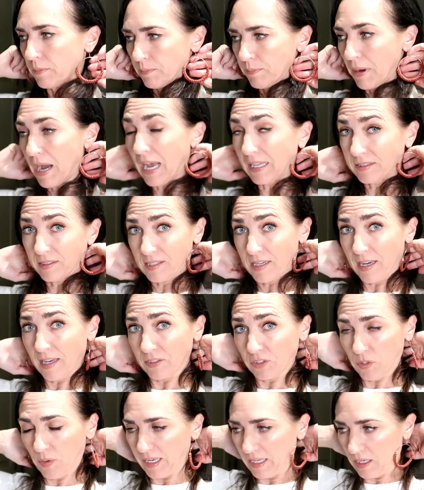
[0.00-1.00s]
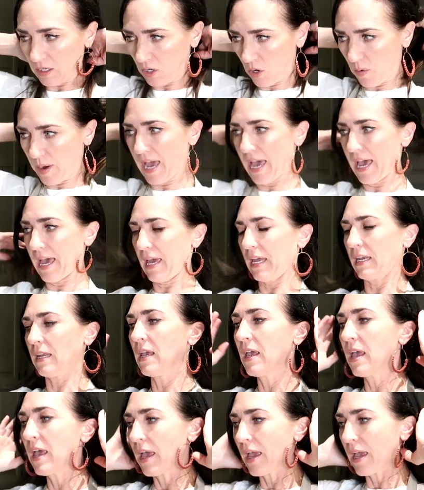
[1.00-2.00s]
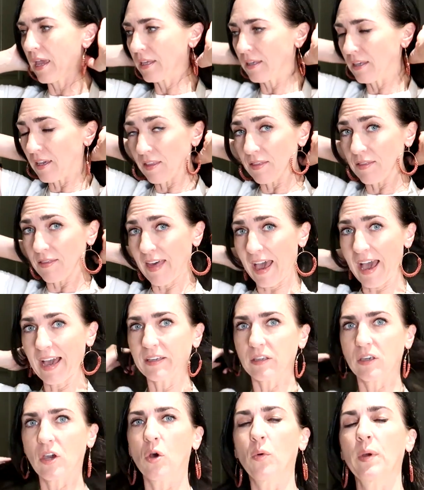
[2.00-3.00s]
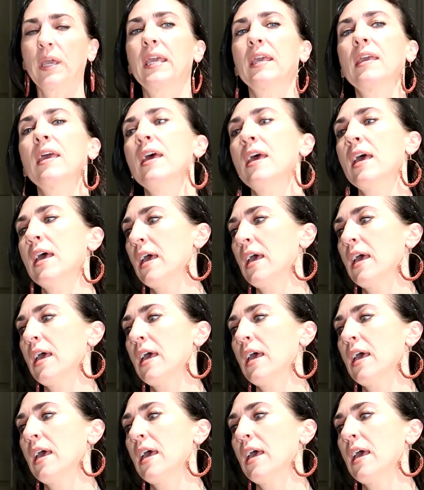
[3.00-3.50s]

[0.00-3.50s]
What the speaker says: pasta so I can go ahead and get that going.